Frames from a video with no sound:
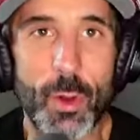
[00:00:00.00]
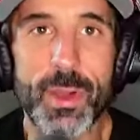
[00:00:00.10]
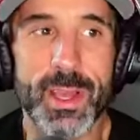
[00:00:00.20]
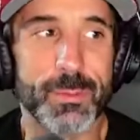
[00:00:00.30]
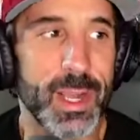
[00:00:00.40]

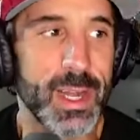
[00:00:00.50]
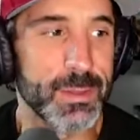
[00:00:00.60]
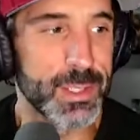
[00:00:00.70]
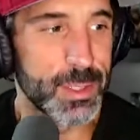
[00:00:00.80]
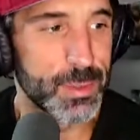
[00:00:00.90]
Right, I was
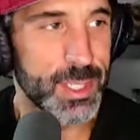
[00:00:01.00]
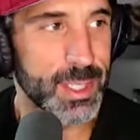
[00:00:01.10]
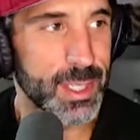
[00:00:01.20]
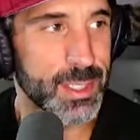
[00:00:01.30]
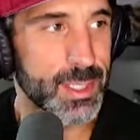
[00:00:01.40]
new to the
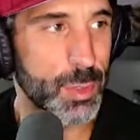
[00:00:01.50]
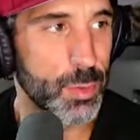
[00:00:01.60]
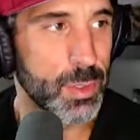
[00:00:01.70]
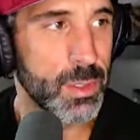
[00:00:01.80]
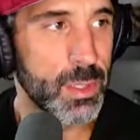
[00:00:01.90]

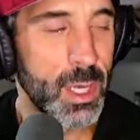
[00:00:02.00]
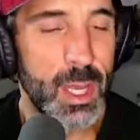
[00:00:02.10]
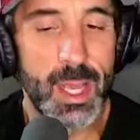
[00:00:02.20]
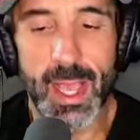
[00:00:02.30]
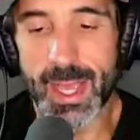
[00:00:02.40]
school,
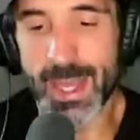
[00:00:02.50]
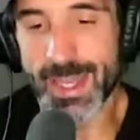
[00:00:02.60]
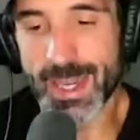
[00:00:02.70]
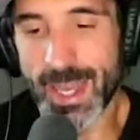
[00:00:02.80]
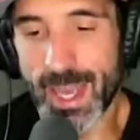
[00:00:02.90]
and
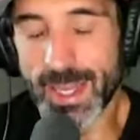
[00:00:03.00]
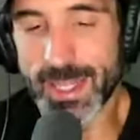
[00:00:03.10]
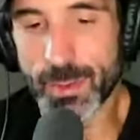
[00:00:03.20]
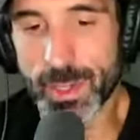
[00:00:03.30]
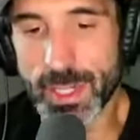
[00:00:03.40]
I, I didn't
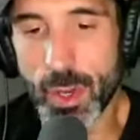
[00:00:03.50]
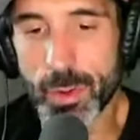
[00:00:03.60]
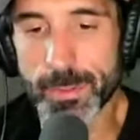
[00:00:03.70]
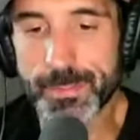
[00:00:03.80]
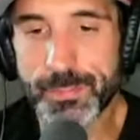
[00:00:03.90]
really know him.
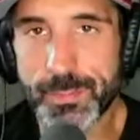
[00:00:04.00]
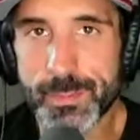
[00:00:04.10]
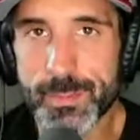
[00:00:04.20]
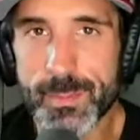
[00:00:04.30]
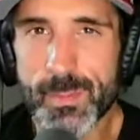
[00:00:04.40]

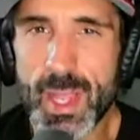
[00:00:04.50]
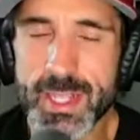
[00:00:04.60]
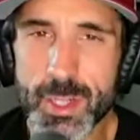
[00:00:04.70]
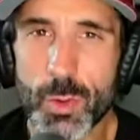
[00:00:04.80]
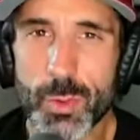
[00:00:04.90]
And
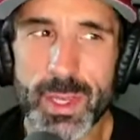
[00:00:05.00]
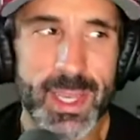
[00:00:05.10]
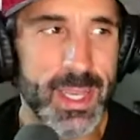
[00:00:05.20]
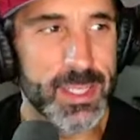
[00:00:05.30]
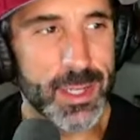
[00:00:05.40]
so we it
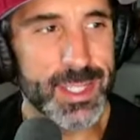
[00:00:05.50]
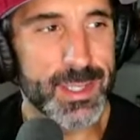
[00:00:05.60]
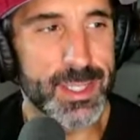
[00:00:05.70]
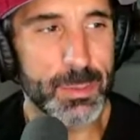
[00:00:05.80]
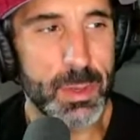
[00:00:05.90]
took us it
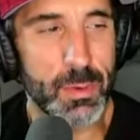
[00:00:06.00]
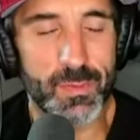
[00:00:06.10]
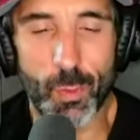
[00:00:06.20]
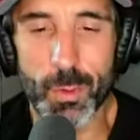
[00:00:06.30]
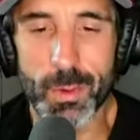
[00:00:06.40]
took me about
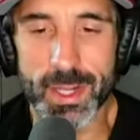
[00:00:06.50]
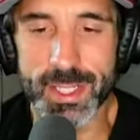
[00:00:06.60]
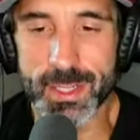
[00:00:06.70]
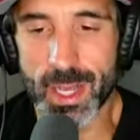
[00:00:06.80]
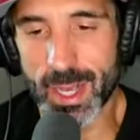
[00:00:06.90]
four months
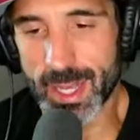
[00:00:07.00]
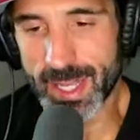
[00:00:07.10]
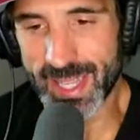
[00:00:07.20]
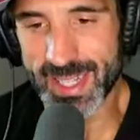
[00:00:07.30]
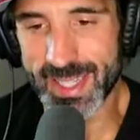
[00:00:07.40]
uh,
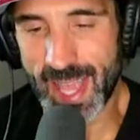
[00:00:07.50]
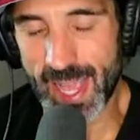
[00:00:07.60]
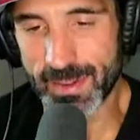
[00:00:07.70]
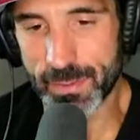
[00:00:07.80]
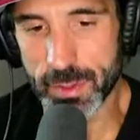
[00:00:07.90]
in that
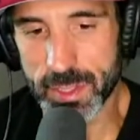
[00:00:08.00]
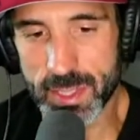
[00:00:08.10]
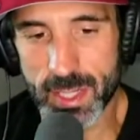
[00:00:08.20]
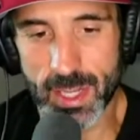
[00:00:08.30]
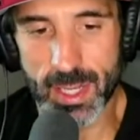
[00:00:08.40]
first
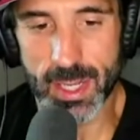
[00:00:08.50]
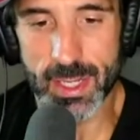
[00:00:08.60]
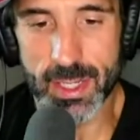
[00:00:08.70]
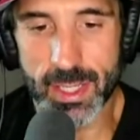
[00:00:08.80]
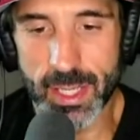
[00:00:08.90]
uh,
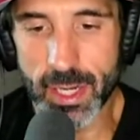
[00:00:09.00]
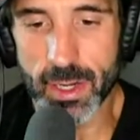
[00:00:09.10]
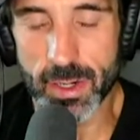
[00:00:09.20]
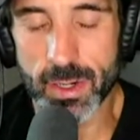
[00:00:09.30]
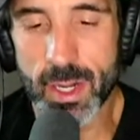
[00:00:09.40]
year